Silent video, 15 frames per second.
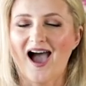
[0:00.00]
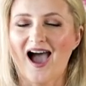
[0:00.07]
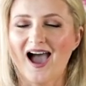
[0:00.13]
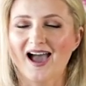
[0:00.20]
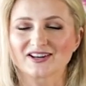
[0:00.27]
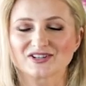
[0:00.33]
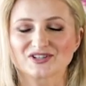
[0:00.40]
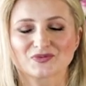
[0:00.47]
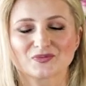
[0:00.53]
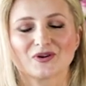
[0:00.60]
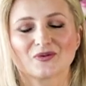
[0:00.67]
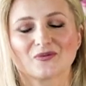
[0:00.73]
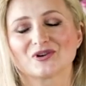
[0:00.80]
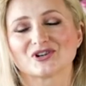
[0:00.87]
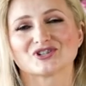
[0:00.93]
I just
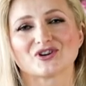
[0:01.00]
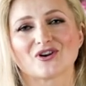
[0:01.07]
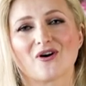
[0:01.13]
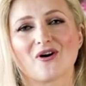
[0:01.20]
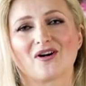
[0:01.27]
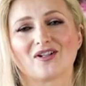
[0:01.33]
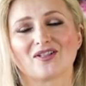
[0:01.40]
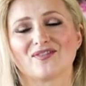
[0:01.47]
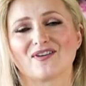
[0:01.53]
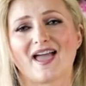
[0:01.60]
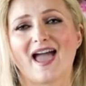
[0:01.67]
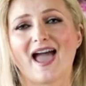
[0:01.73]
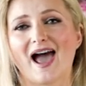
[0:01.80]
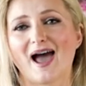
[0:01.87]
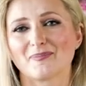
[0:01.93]
wanna wish you all the
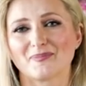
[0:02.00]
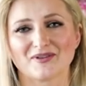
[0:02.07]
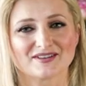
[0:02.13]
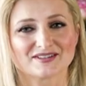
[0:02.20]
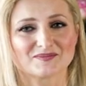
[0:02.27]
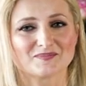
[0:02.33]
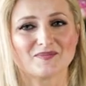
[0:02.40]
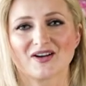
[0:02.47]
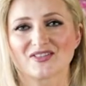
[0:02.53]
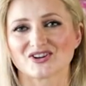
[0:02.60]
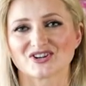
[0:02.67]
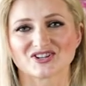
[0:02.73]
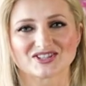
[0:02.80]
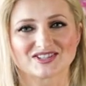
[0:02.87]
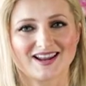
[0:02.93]
happiest
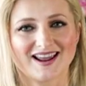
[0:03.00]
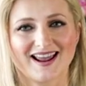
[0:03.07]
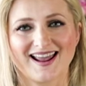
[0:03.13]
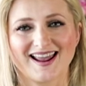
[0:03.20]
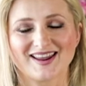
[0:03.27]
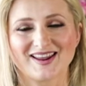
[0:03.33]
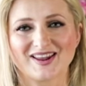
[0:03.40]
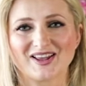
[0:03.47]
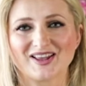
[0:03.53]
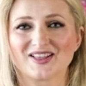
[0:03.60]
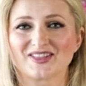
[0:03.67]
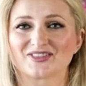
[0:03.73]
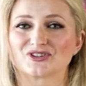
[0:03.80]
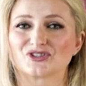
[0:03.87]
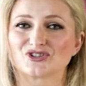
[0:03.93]
Mother's Day.
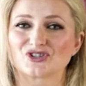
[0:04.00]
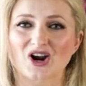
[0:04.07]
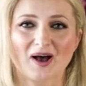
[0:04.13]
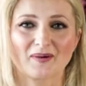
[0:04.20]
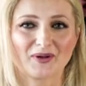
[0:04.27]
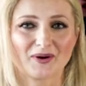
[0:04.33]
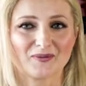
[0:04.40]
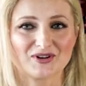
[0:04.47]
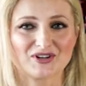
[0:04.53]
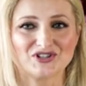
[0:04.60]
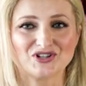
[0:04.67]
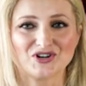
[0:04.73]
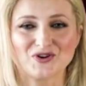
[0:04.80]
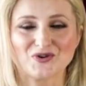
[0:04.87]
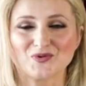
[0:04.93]
The job that we
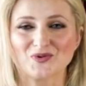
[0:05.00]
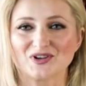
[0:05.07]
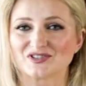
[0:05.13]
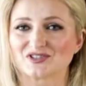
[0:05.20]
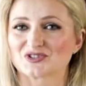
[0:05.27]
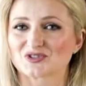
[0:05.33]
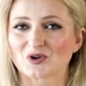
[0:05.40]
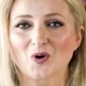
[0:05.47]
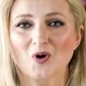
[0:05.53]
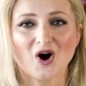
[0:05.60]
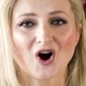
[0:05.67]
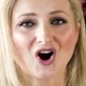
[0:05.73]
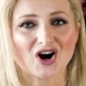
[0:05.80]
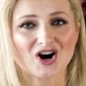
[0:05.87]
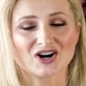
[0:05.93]
do is so
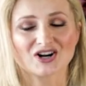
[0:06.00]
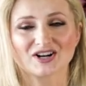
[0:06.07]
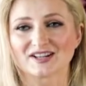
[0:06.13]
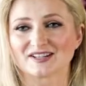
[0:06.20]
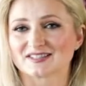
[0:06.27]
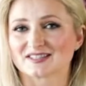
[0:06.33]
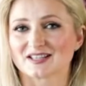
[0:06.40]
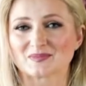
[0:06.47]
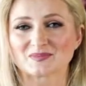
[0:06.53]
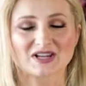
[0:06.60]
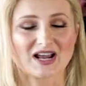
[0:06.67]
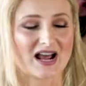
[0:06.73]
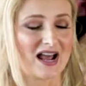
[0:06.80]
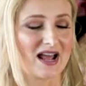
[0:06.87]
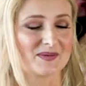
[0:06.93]
hard, and
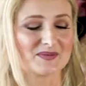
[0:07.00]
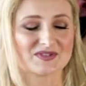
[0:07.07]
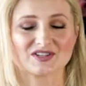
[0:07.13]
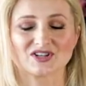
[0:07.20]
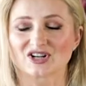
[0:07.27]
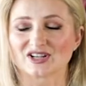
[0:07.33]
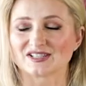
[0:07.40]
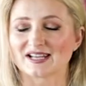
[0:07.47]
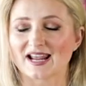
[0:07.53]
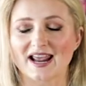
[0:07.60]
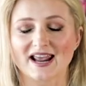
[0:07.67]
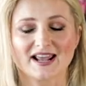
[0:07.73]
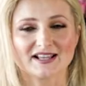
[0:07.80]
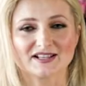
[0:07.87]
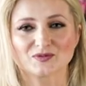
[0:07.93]
sometimes there are
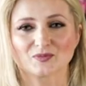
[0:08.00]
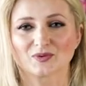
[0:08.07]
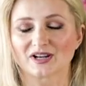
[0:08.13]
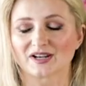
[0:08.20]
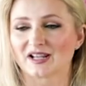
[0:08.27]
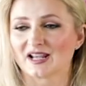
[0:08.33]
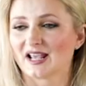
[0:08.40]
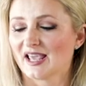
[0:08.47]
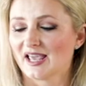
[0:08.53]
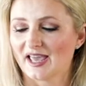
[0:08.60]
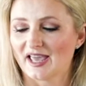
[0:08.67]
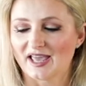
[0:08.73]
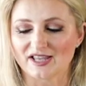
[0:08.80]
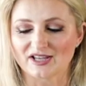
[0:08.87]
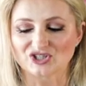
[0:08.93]
days when
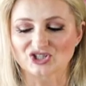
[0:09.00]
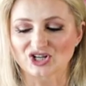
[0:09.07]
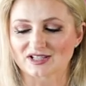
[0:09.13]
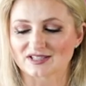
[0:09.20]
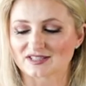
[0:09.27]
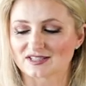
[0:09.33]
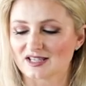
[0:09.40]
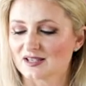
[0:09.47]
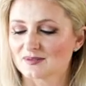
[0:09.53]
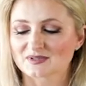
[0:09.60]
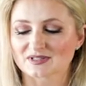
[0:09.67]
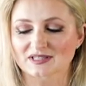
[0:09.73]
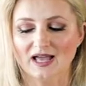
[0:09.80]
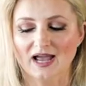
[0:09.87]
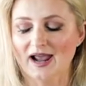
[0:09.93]
it just
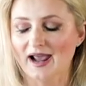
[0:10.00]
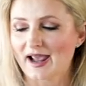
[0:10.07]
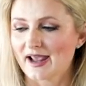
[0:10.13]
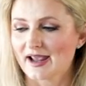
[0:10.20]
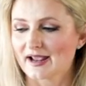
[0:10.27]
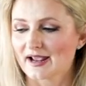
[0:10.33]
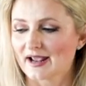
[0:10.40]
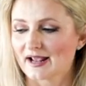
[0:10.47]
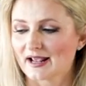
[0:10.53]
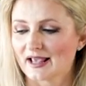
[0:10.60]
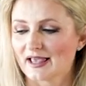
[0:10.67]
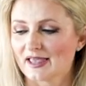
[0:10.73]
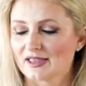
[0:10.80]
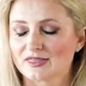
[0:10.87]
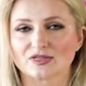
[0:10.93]
seems like
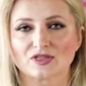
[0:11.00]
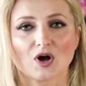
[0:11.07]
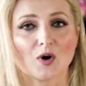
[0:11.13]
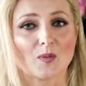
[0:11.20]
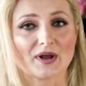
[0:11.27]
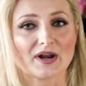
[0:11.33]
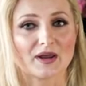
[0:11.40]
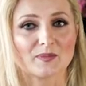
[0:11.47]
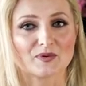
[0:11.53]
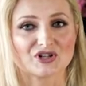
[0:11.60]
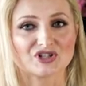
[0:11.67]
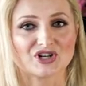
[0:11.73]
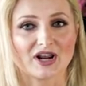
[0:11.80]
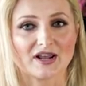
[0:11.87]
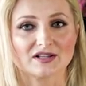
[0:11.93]
nobody
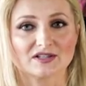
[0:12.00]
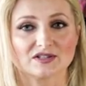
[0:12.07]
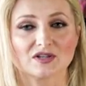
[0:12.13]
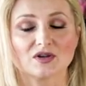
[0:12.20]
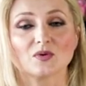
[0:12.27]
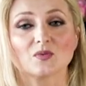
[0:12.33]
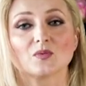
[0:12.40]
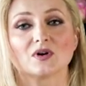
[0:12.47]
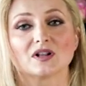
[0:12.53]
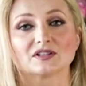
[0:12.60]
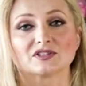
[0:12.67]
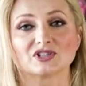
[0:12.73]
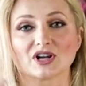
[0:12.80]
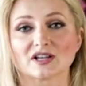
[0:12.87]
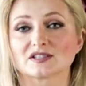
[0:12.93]
appreciates you,
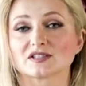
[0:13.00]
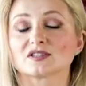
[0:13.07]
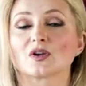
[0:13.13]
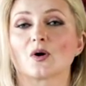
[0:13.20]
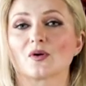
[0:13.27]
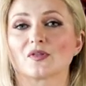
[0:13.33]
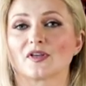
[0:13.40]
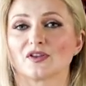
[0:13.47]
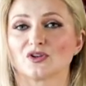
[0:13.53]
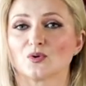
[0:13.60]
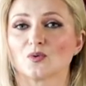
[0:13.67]
well, just know that